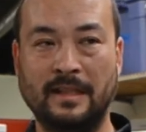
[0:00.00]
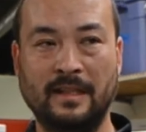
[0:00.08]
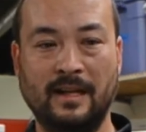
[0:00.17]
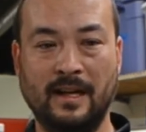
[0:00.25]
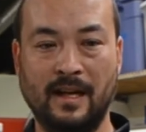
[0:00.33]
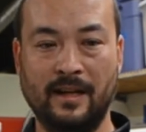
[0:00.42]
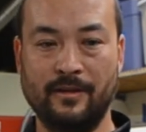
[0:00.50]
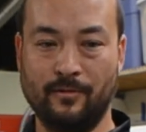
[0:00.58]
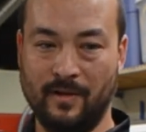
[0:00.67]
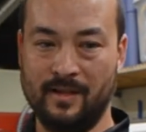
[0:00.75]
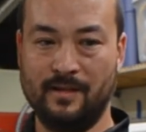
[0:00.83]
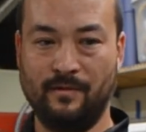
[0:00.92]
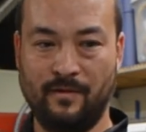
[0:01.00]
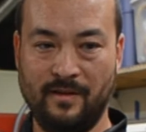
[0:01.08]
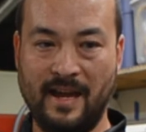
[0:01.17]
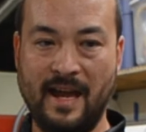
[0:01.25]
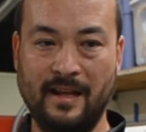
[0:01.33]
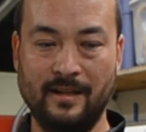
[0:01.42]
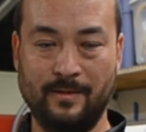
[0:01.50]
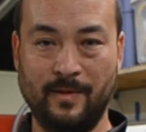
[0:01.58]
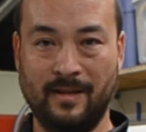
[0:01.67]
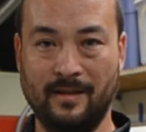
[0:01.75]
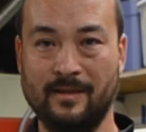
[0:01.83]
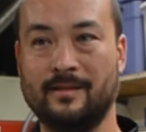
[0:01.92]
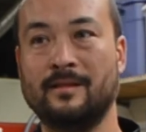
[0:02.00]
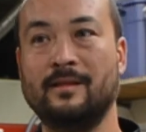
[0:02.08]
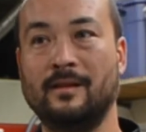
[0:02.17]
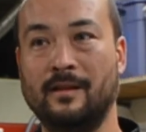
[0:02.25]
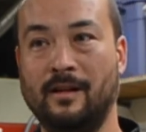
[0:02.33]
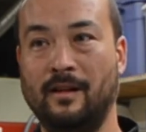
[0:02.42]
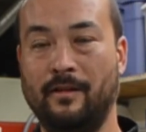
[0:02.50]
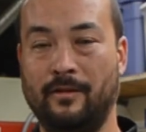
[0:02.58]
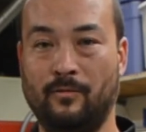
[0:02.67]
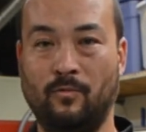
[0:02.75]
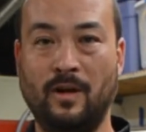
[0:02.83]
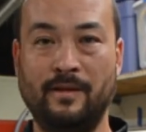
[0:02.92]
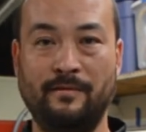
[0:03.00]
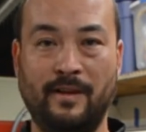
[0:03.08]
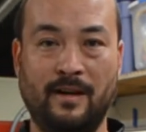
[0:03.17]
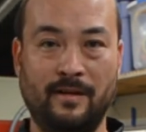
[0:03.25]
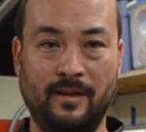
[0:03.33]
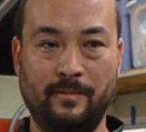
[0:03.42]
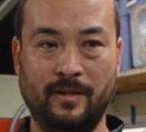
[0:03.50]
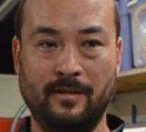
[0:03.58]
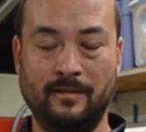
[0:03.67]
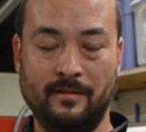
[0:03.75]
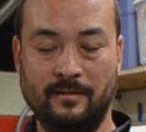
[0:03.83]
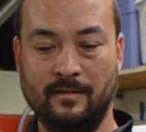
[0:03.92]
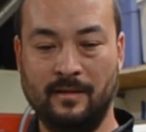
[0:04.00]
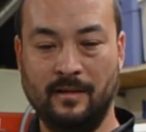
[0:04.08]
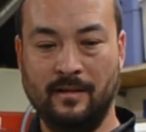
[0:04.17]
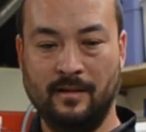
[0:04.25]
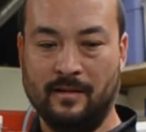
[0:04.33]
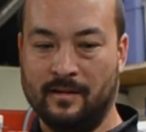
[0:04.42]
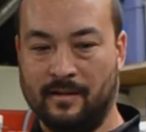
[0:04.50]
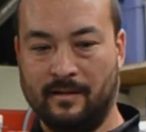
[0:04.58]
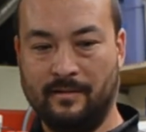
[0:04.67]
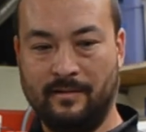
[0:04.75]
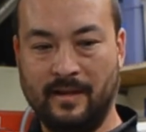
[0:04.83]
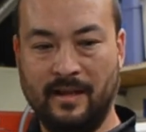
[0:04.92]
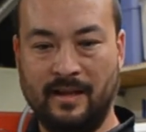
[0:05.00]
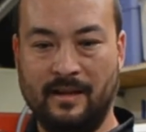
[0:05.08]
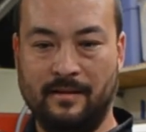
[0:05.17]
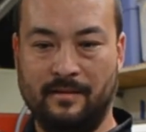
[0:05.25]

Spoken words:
And the reason for that is because the one variable that